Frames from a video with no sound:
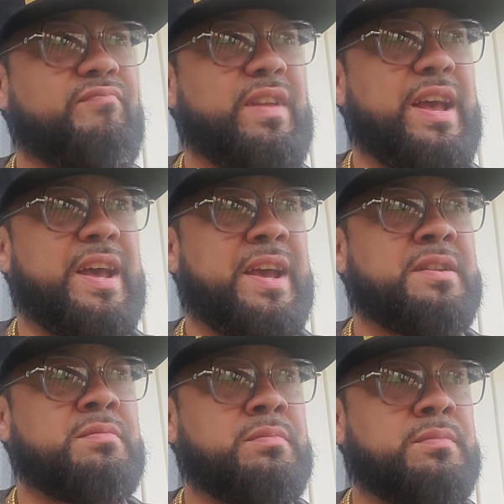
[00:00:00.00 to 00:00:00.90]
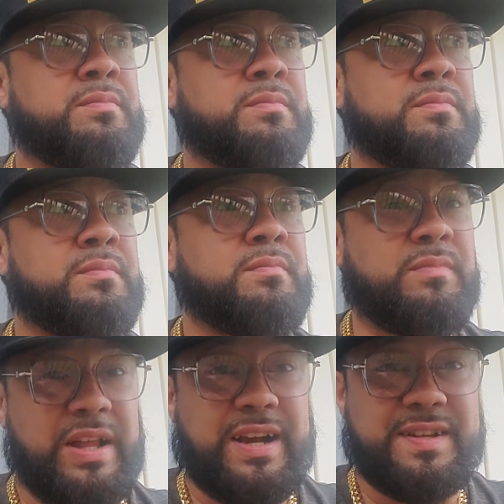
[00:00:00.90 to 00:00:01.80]
And
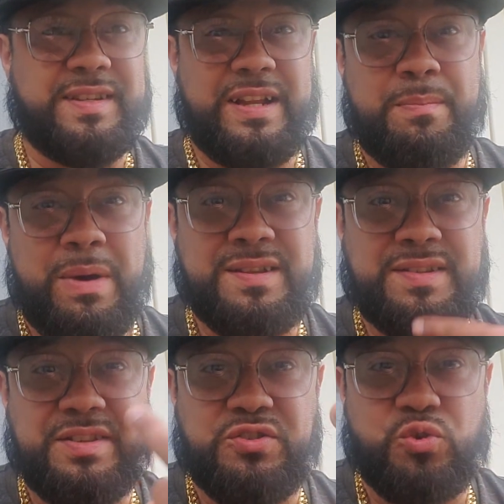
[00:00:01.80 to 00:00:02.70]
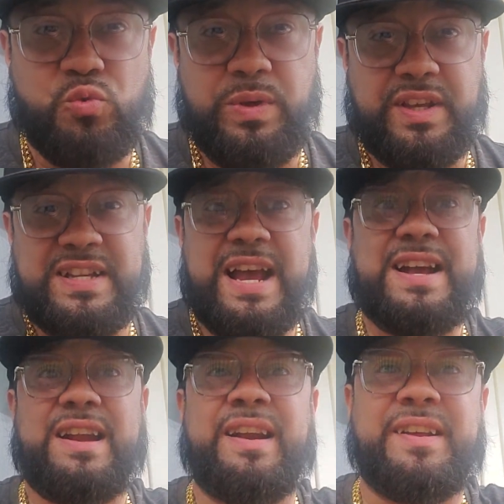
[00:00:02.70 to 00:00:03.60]
like I said, that mine's is in 2 weeks. I ain't
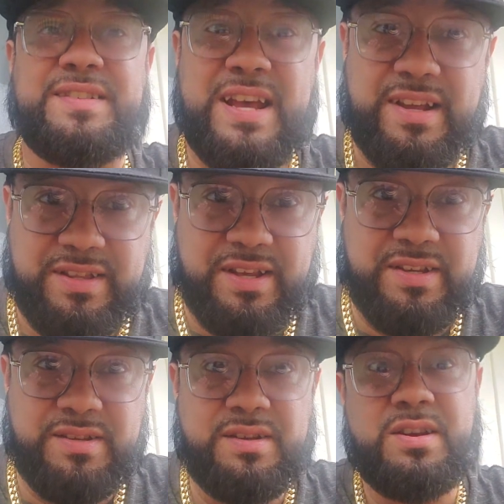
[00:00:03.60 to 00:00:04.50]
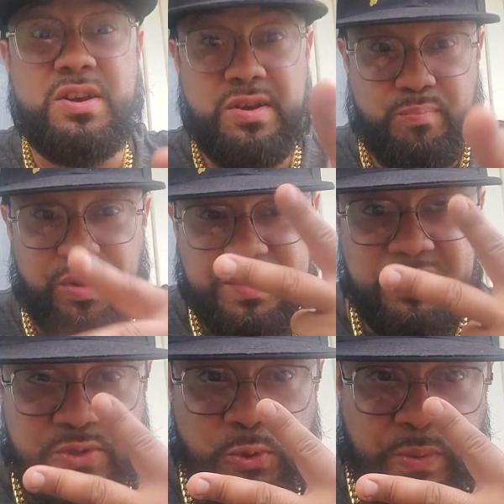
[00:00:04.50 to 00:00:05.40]
got an exact date, but it's in
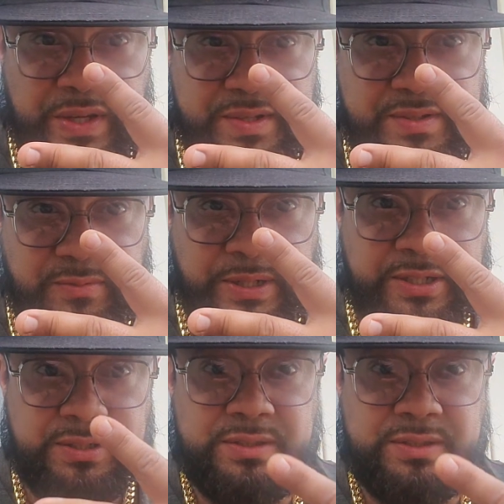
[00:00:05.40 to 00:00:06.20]
2 weeks, twin.